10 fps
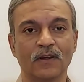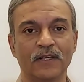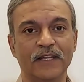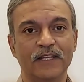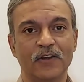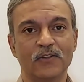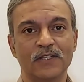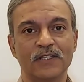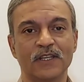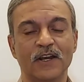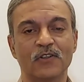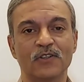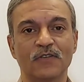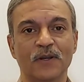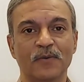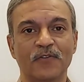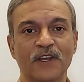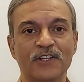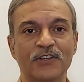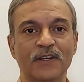10th house is the house of our
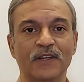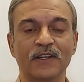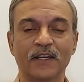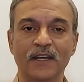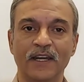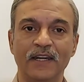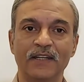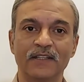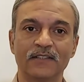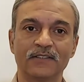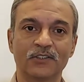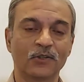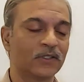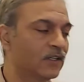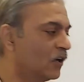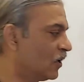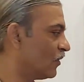profession and so the lord